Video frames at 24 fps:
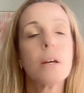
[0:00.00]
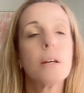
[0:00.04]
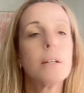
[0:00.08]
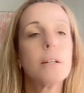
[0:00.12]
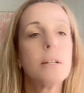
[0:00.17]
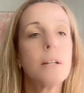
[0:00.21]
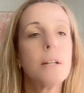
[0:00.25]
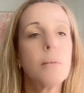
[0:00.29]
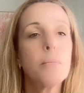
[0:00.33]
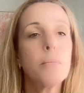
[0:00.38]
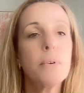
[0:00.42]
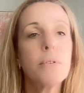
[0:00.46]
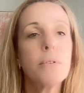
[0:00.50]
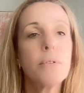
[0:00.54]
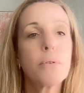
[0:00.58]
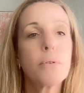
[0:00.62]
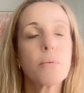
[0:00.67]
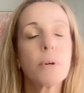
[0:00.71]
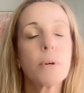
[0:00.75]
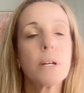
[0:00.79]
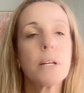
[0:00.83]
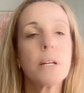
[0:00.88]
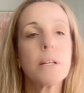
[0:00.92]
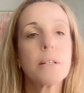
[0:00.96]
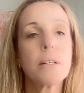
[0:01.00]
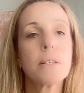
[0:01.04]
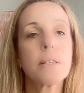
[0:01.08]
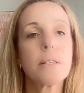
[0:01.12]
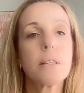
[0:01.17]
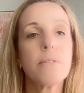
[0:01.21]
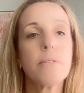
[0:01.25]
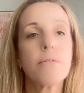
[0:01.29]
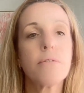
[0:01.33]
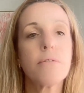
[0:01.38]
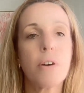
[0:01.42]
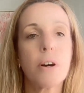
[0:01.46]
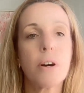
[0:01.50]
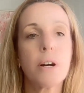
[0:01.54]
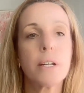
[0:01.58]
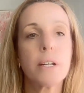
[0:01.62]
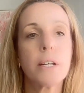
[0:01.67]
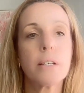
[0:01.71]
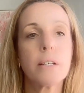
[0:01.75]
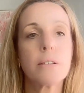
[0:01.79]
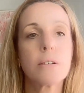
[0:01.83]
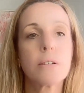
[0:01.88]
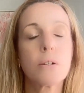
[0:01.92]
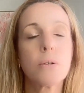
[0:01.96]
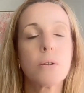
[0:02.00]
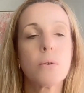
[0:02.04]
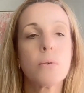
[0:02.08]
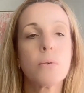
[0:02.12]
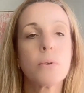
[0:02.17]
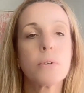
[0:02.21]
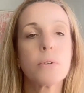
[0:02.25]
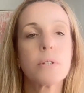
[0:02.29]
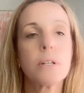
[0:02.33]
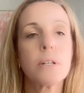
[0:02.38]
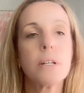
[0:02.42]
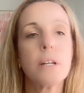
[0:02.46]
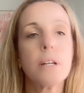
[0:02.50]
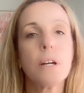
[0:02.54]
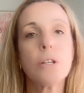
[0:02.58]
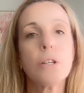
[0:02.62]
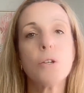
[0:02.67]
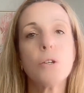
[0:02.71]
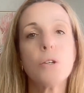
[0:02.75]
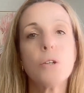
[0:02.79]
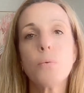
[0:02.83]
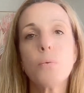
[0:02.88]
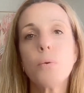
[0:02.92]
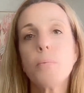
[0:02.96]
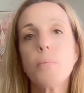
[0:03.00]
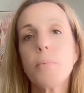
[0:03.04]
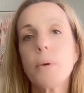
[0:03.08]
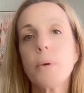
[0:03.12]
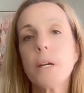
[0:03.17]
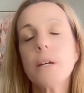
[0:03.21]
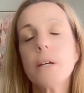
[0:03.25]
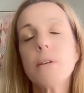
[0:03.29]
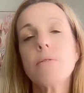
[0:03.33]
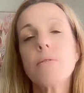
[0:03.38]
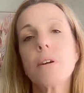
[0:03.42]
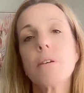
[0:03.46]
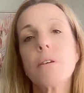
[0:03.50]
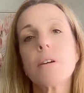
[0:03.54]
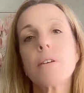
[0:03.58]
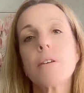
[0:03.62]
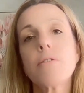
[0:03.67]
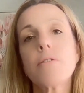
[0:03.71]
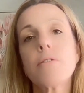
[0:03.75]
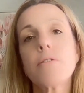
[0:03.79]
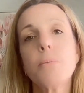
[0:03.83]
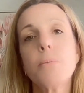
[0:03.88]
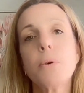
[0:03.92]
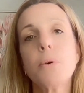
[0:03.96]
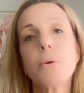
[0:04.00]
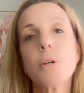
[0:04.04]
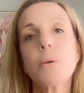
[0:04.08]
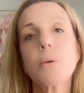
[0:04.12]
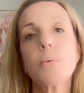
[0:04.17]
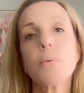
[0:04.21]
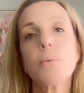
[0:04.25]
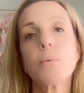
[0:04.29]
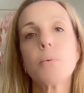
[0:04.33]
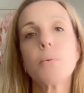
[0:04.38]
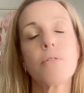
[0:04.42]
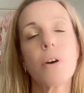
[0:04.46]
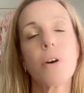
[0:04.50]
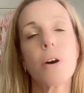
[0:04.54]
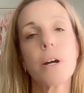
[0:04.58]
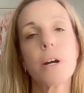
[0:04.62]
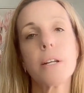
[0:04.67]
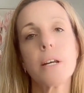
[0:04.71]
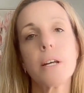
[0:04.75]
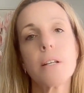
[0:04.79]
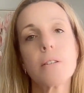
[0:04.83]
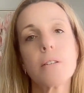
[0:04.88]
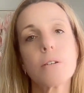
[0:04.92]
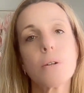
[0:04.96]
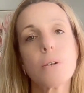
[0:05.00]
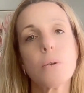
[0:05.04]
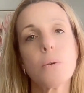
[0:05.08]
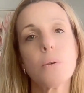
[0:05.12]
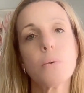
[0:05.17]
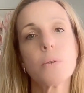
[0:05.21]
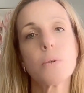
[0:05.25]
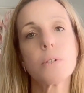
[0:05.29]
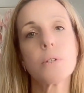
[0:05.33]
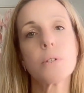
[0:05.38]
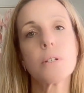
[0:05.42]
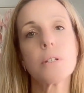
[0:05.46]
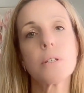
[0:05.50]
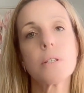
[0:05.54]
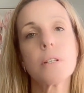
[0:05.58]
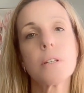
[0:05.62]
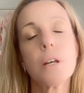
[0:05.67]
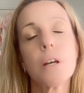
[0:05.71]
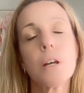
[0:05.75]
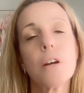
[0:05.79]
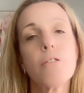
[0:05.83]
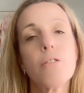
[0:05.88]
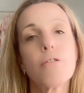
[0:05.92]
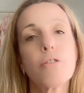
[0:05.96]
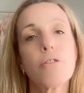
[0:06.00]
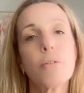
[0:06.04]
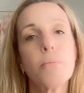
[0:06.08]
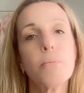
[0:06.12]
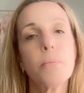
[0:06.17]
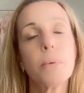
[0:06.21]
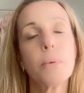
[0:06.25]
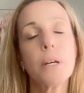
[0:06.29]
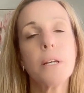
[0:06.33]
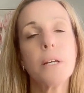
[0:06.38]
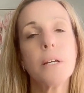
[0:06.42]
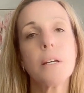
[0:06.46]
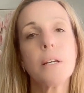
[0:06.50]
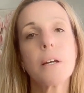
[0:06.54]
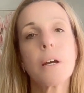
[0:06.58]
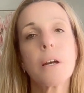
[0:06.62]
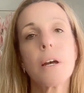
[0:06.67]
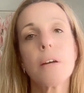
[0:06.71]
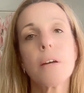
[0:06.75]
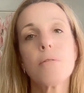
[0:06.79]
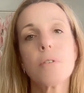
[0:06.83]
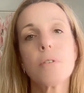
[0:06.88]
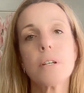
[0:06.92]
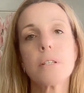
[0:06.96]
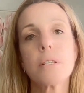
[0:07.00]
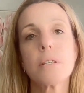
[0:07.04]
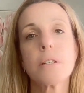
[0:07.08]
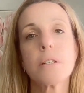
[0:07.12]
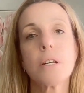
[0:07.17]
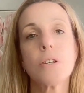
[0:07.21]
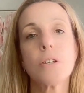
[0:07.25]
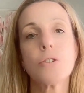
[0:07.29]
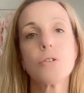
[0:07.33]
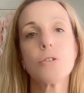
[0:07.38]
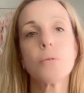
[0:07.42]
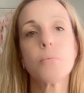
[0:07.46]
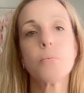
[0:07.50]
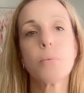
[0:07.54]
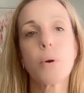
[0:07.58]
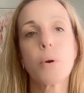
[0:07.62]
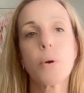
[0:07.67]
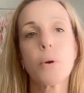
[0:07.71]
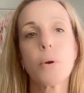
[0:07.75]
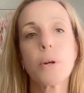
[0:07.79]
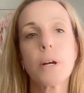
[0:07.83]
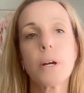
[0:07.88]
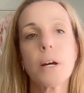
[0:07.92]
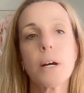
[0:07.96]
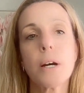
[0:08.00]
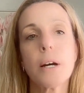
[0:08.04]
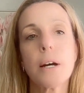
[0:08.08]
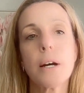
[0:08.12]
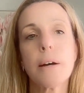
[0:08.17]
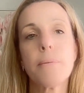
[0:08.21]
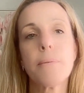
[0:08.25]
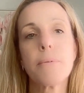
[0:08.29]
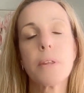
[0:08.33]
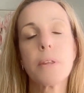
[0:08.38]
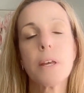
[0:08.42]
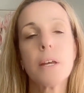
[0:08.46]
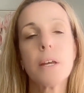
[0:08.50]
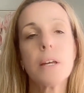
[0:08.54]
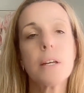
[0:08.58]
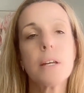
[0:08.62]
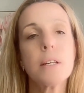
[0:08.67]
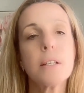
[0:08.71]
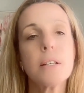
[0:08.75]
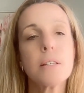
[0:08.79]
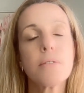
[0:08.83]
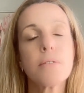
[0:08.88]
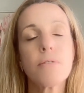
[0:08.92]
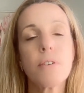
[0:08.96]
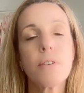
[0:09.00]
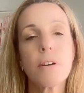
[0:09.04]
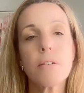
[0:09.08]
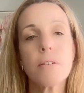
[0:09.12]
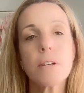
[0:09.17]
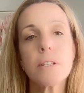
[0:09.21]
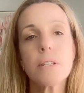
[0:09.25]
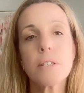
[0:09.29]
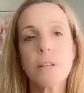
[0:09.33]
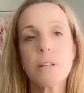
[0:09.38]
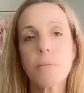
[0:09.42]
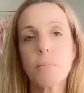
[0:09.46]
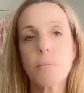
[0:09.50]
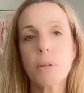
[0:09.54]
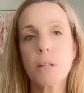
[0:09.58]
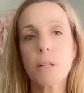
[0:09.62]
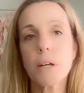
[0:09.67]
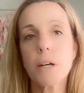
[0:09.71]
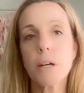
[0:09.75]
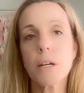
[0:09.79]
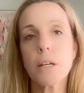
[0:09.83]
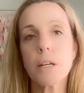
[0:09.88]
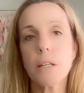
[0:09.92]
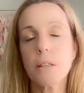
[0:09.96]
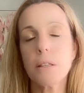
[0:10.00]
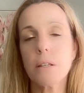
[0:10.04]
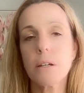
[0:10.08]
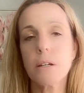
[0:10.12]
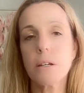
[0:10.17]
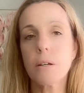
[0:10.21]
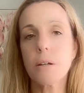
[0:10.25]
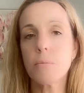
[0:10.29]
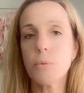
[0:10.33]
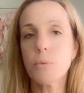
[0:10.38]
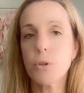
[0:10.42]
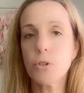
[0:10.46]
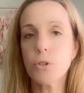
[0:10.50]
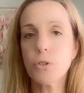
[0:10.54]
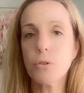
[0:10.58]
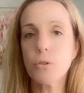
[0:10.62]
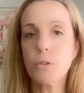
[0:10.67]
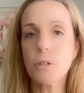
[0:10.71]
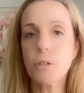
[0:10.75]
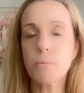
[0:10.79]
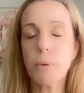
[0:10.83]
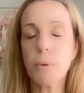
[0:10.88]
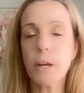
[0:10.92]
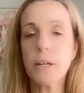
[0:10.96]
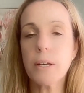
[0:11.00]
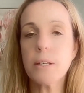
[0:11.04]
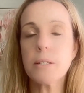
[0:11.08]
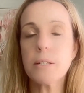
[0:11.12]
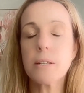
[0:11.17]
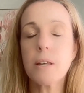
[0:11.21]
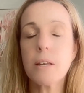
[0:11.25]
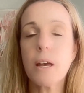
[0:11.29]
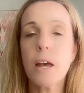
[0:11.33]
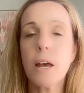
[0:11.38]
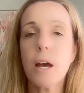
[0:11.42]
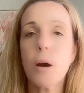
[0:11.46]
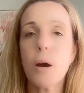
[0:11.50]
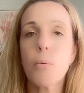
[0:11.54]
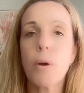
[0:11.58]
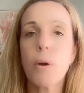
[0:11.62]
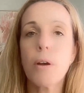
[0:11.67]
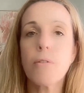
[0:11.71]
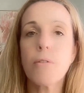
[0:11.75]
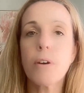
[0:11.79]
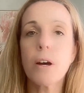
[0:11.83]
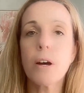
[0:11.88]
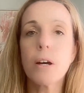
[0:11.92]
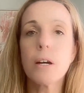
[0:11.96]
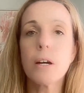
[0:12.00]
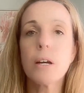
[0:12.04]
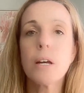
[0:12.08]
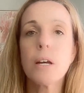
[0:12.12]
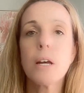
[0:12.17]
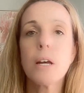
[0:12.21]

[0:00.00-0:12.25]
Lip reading: Number 3 is the finance clause. Now, you will be very familiar with finance clauses from being a residential broker. It's very similar in the commercial space. However,